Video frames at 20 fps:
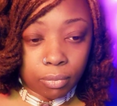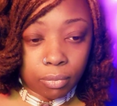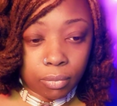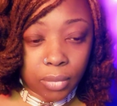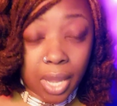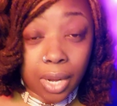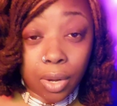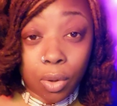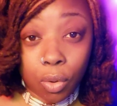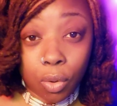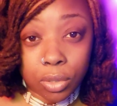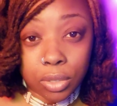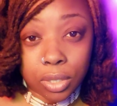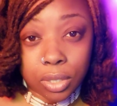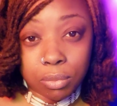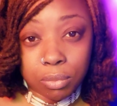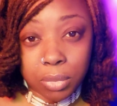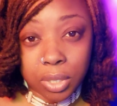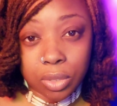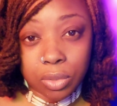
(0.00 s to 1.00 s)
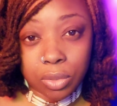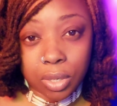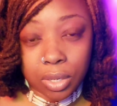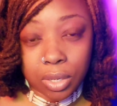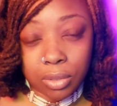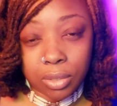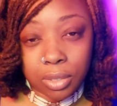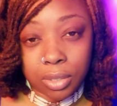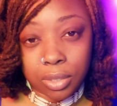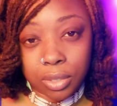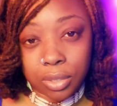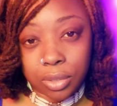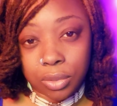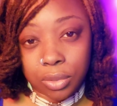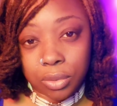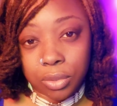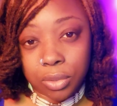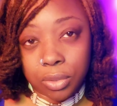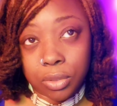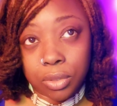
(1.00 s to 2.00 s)
that causes mental health
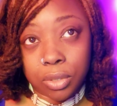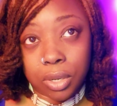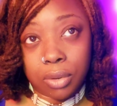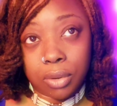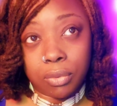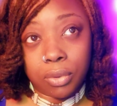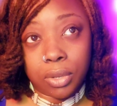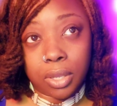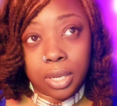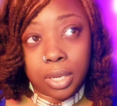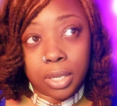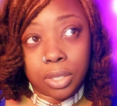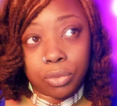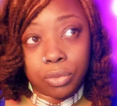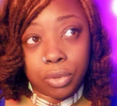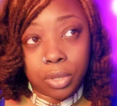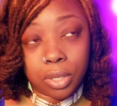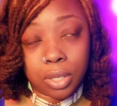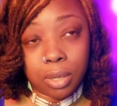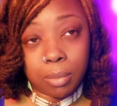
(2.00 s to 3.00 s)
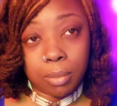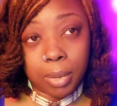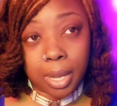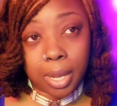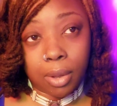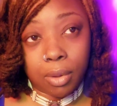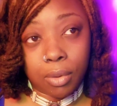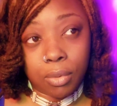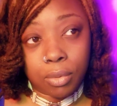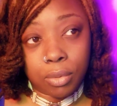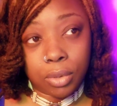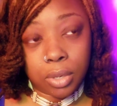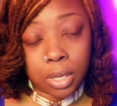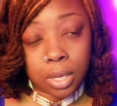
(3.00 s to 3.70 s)
issues. So I feel like it's really about